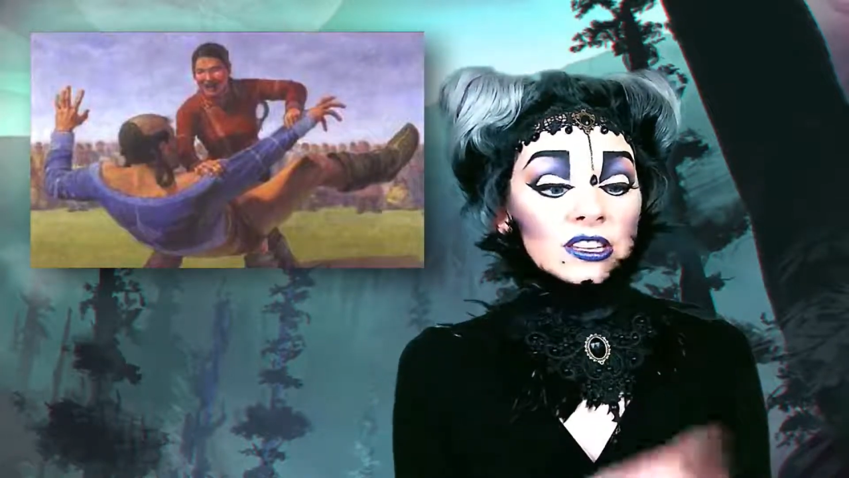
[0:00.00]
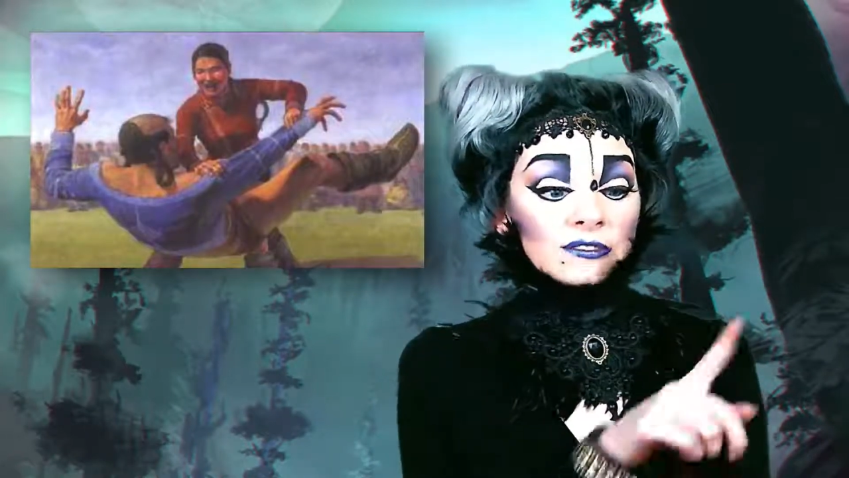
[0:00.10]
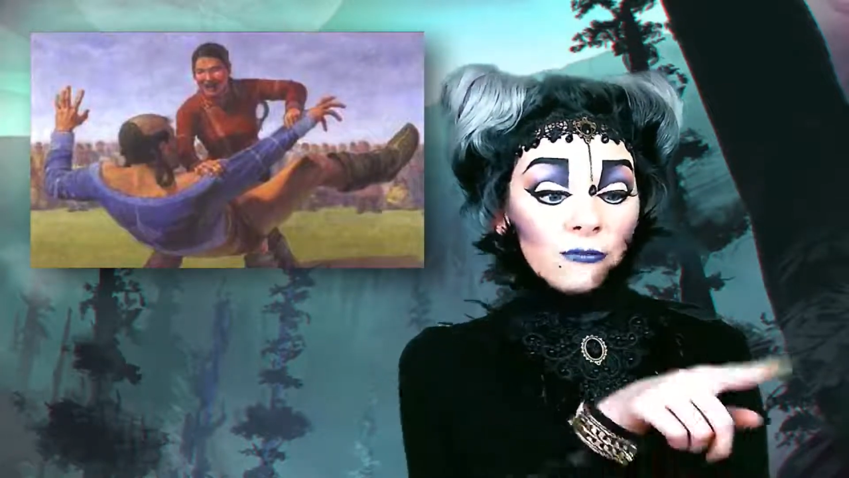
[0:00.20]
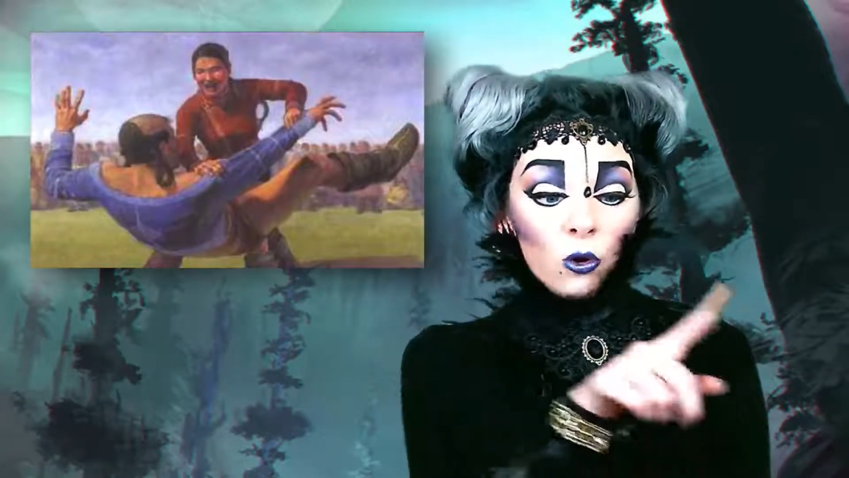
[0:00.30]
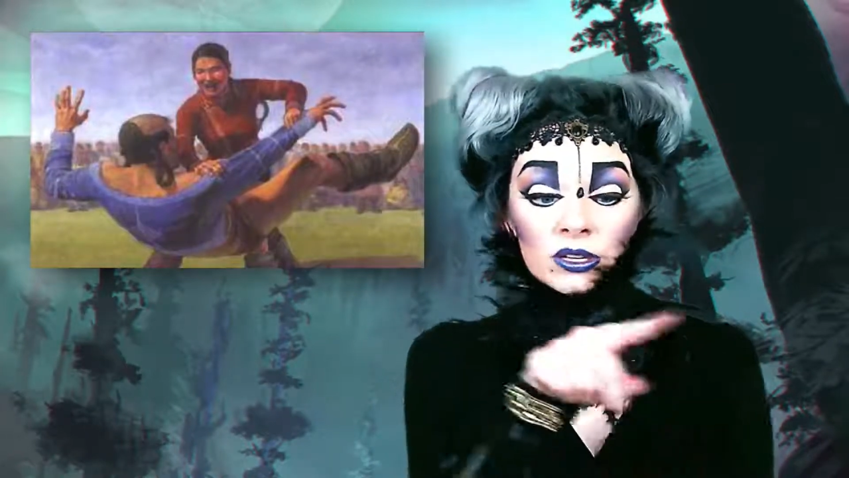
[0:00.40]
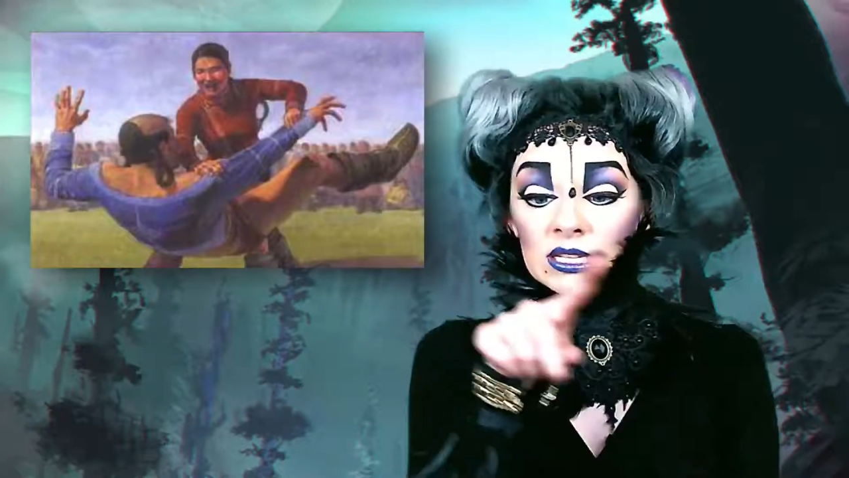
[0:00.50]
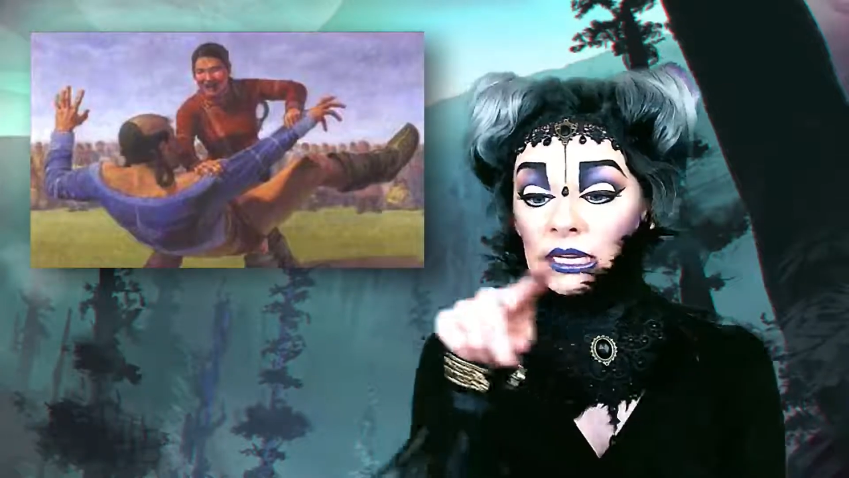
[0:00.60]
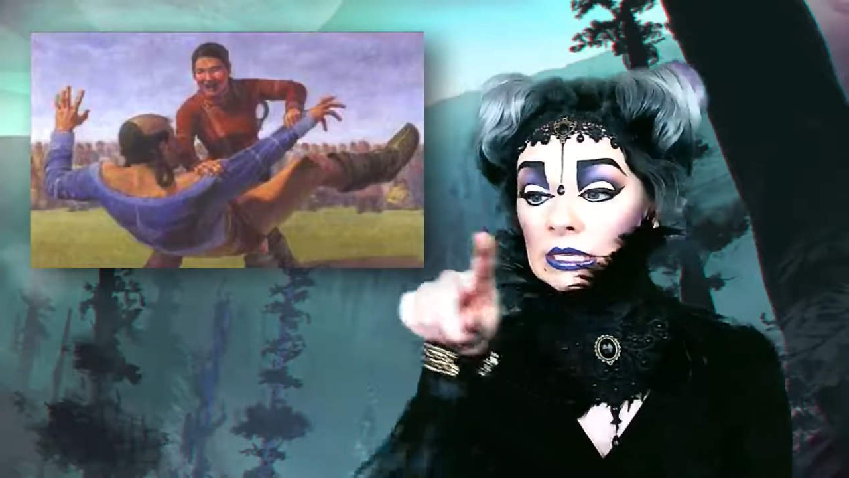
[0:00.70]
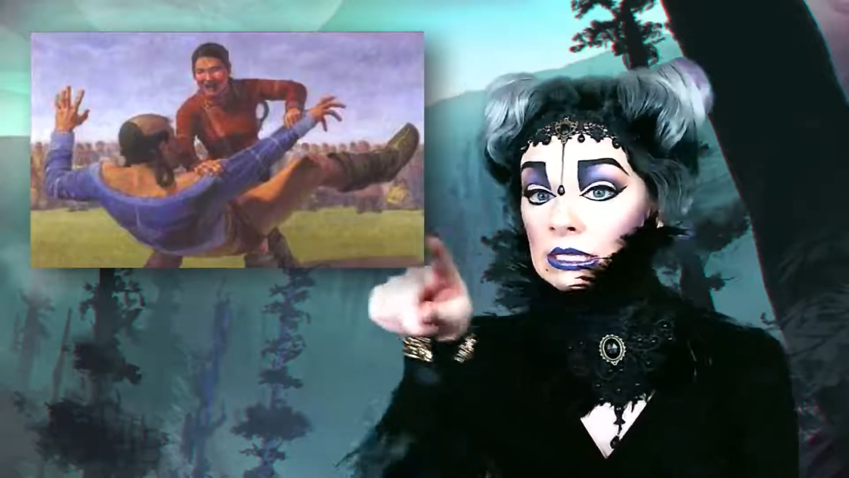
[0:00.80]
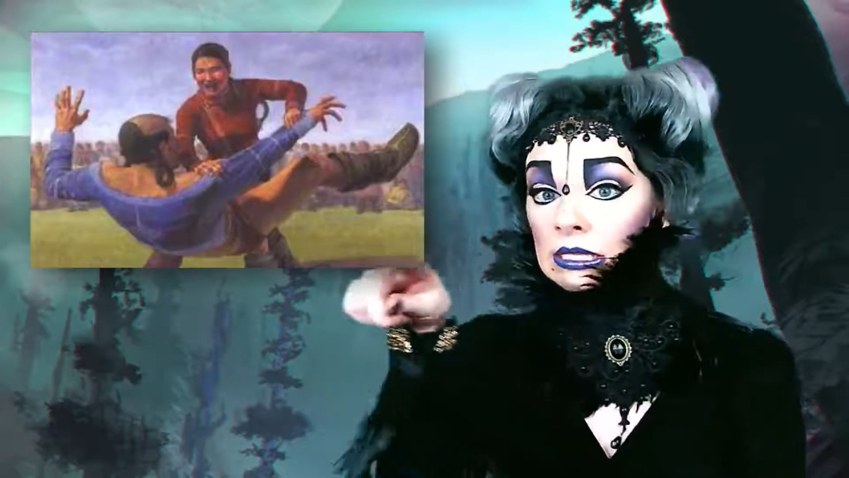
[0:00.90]
his
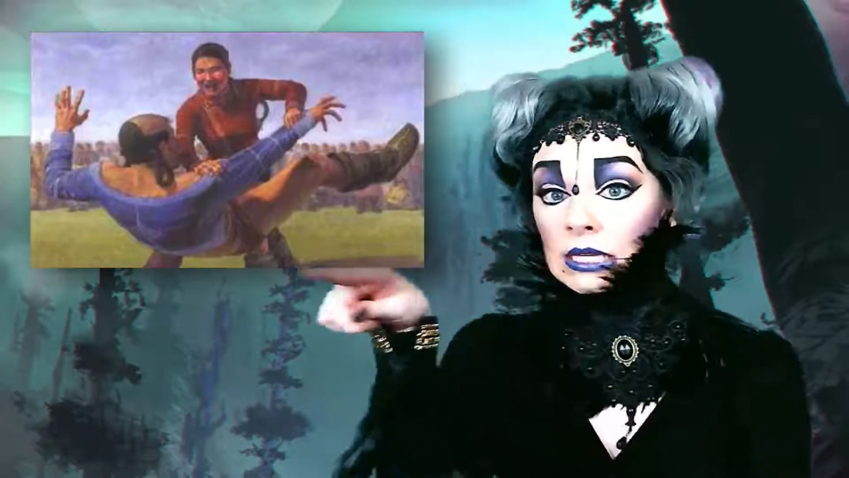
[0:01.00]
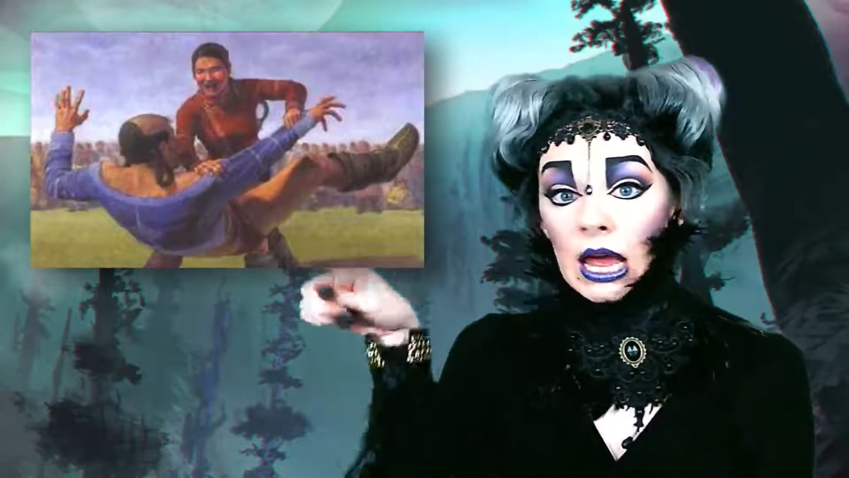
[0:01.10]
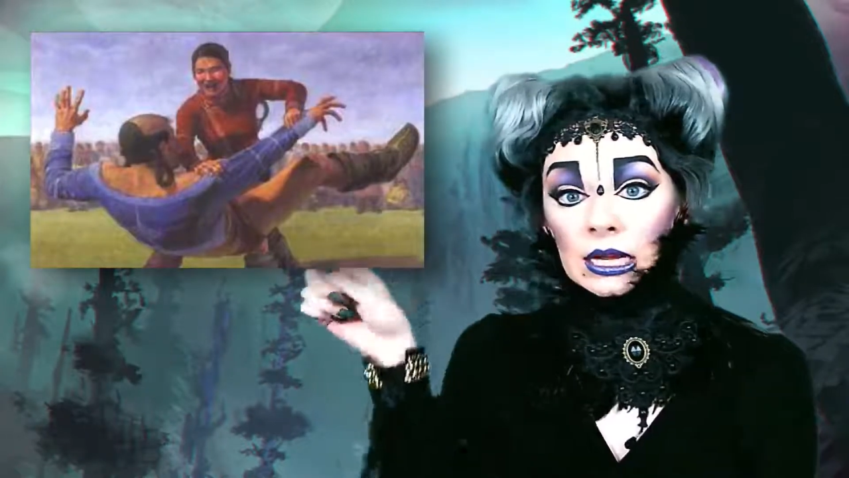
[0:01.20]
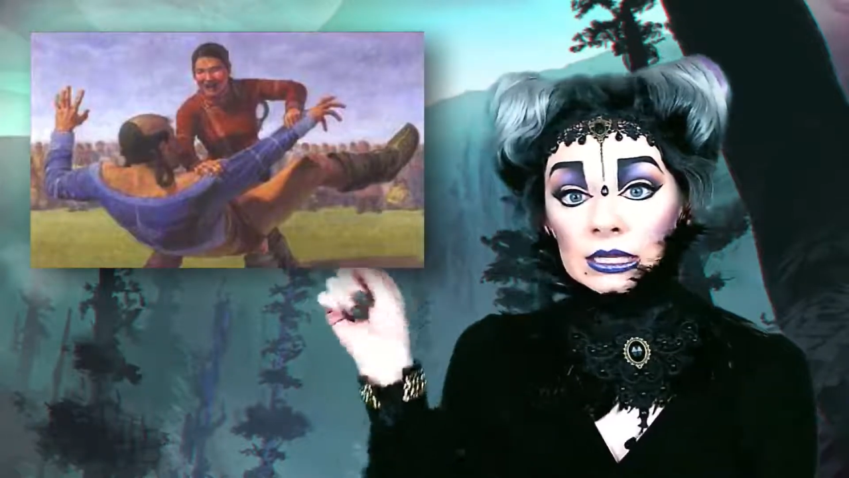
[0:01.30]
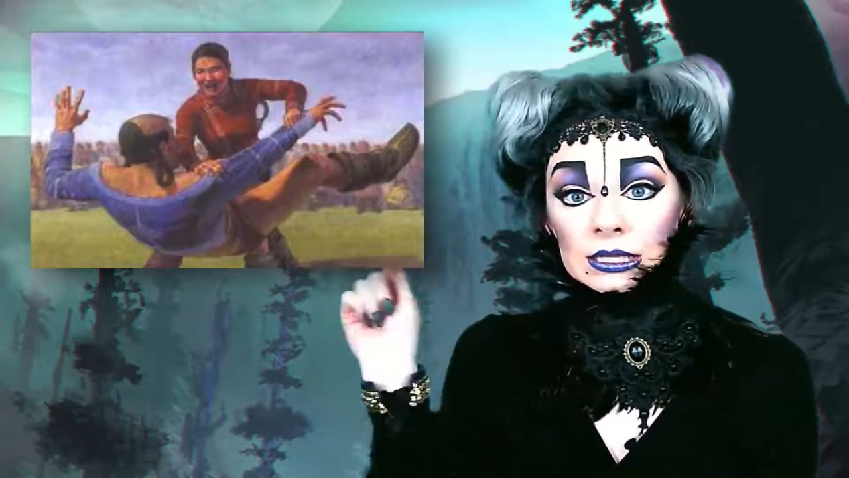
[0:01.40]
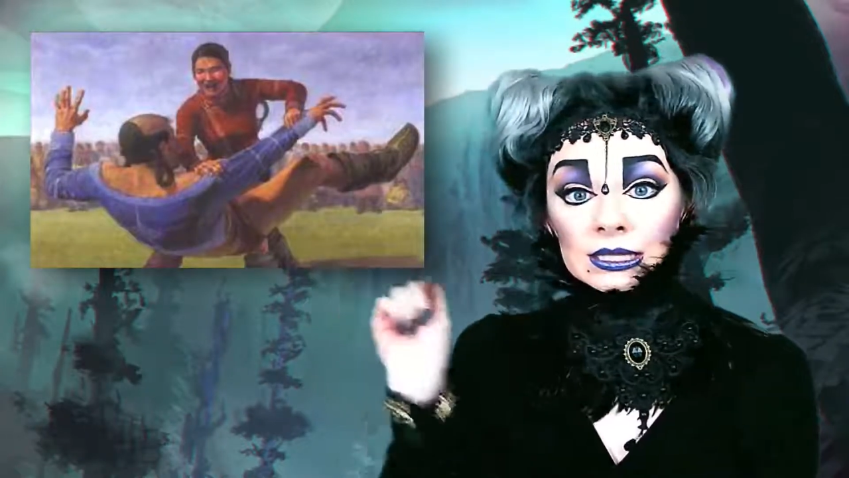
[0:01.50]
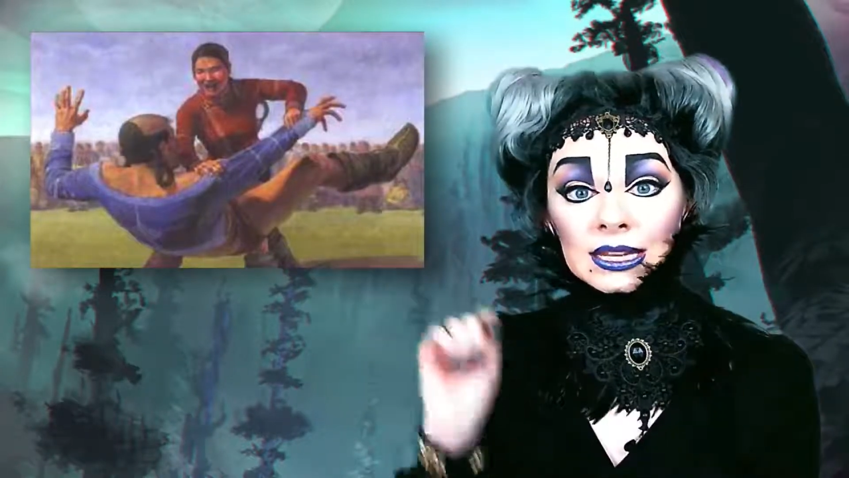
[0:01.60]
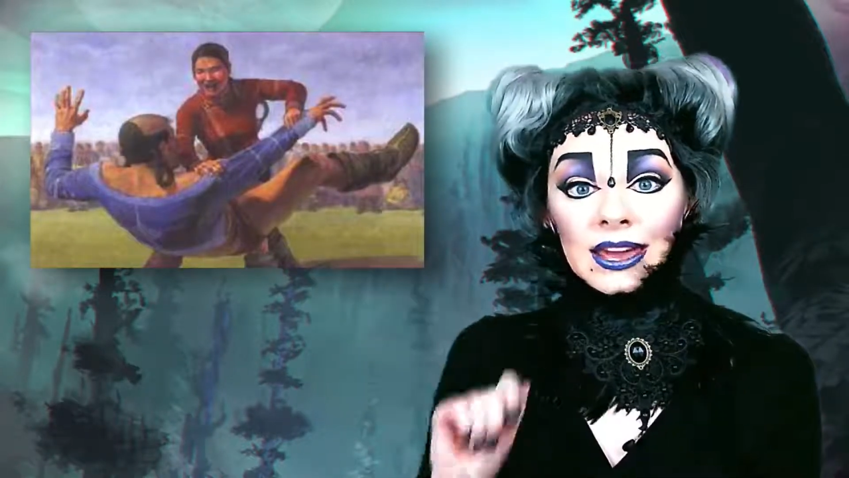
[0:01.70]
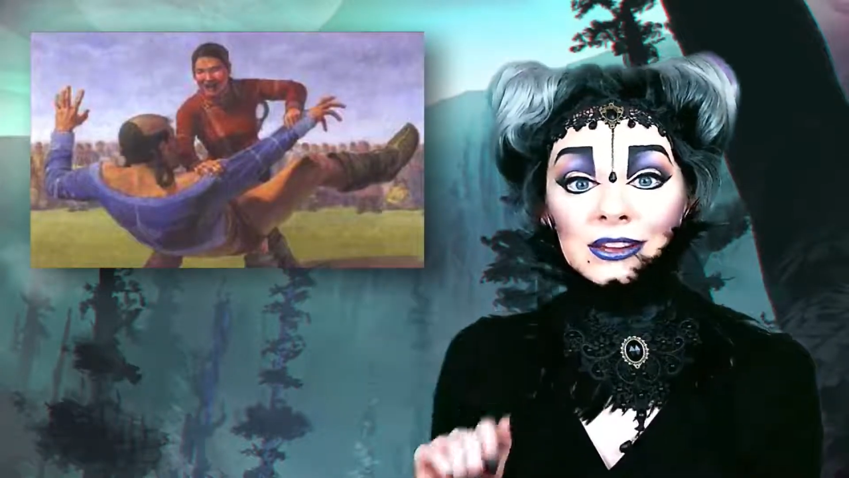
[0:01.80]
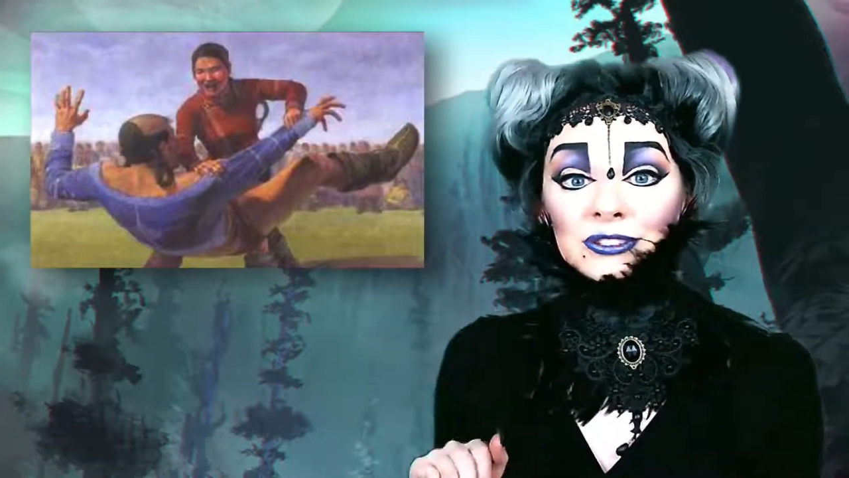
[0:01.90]
14 sons